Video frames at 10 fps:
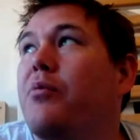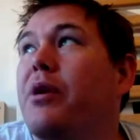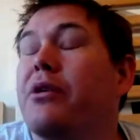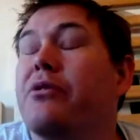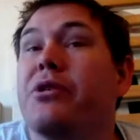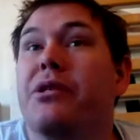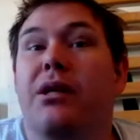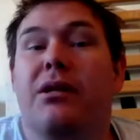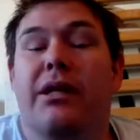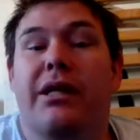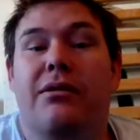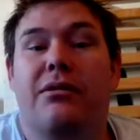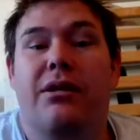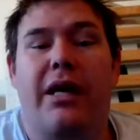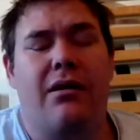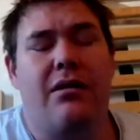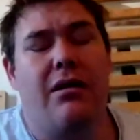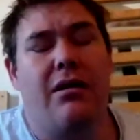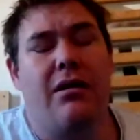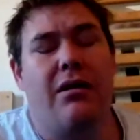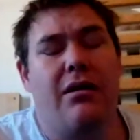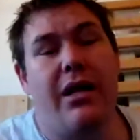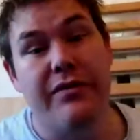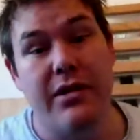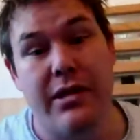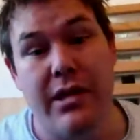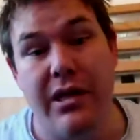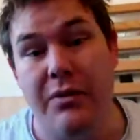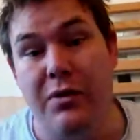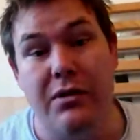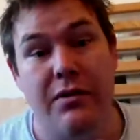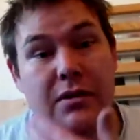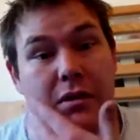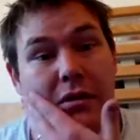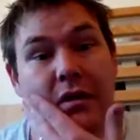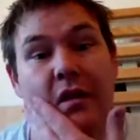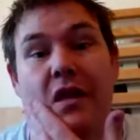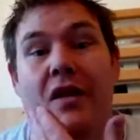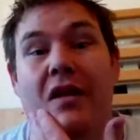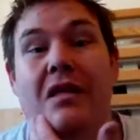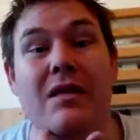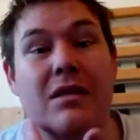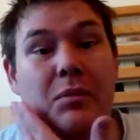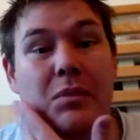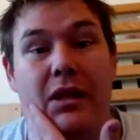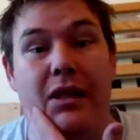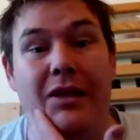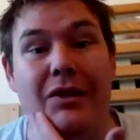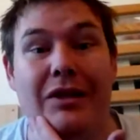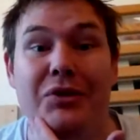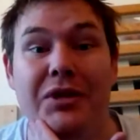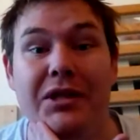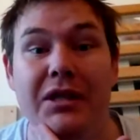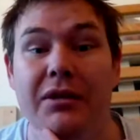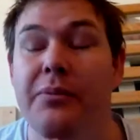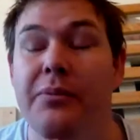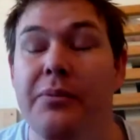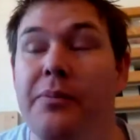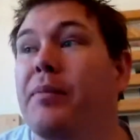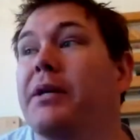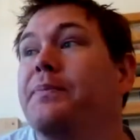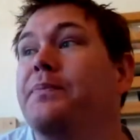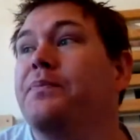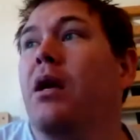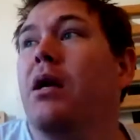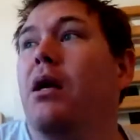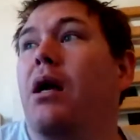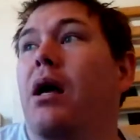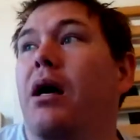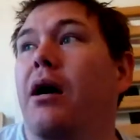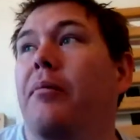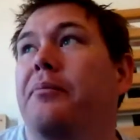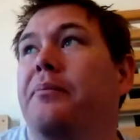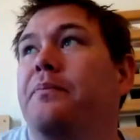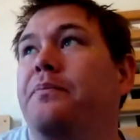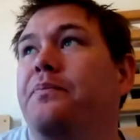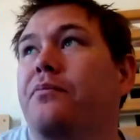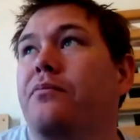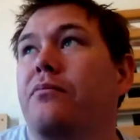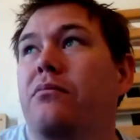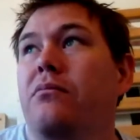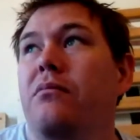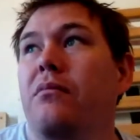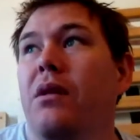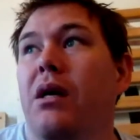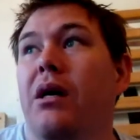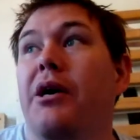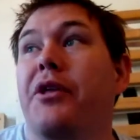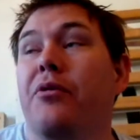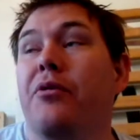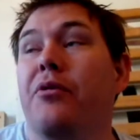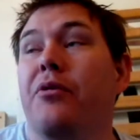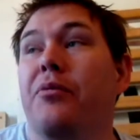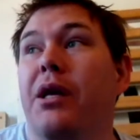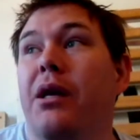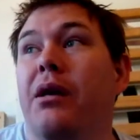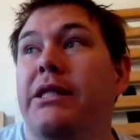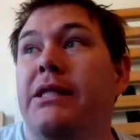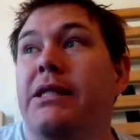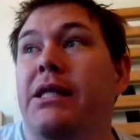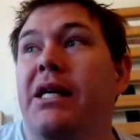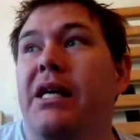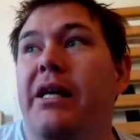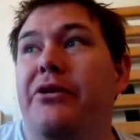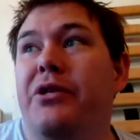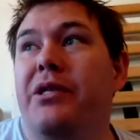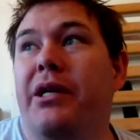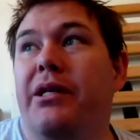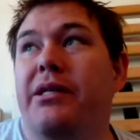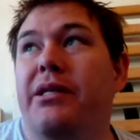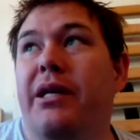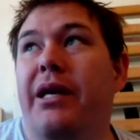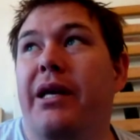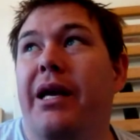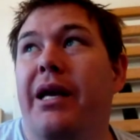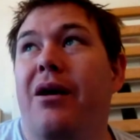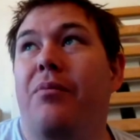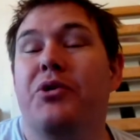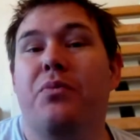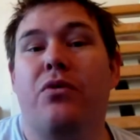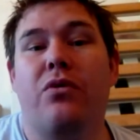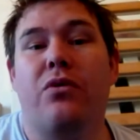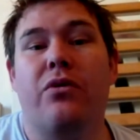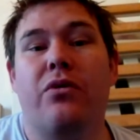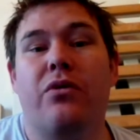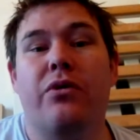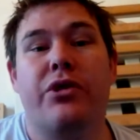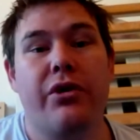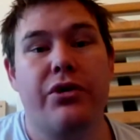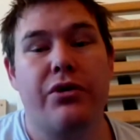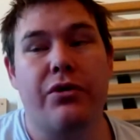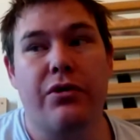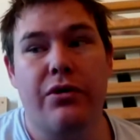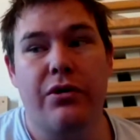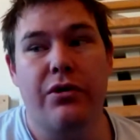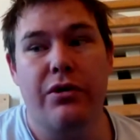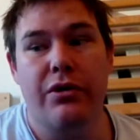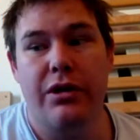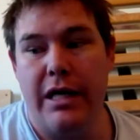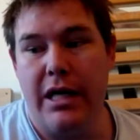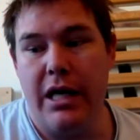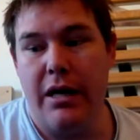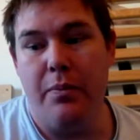I think it will be interesting now, and anyone who lives in Sydney will think this is completely not interesting. But um, I think it'll be interesting to see how much more social